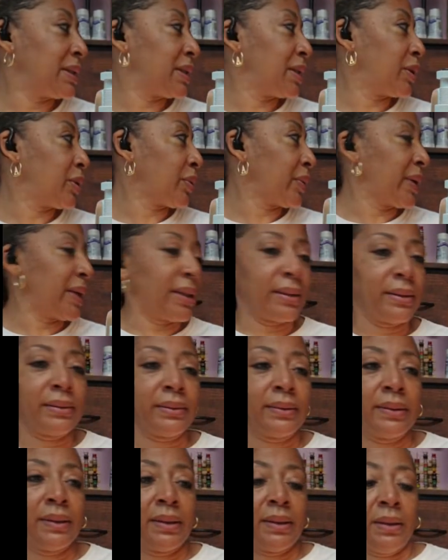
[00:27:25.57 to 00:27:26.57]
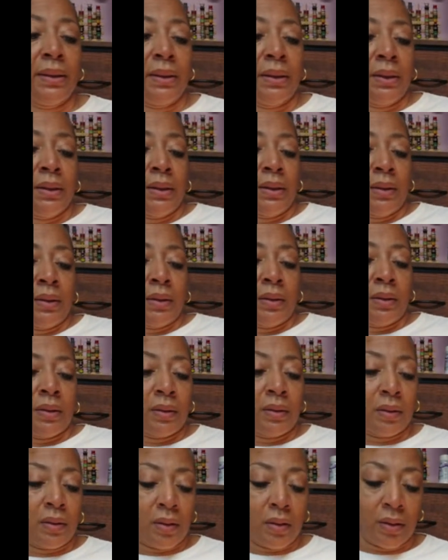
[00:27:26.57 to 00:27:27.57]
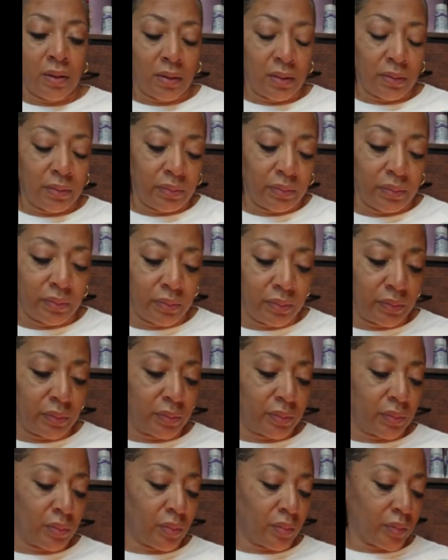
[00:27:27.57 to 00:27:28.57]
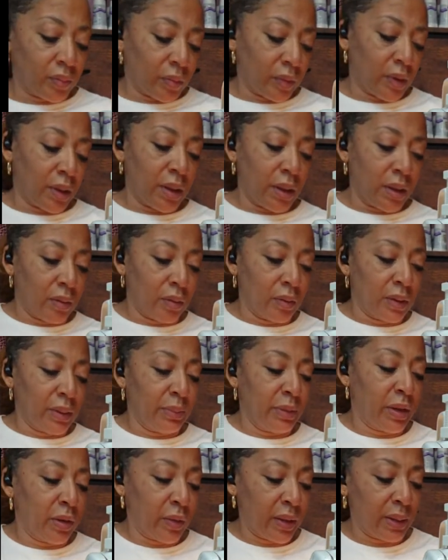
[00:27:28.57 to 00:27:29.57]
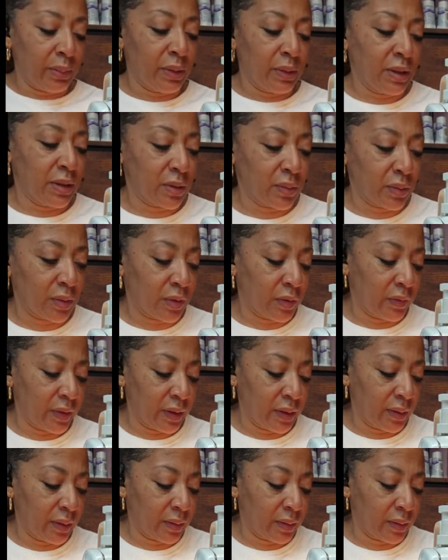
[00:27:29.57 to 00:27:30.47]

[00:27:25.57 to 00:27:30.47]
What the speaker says: the thread? Um, let me grab this one.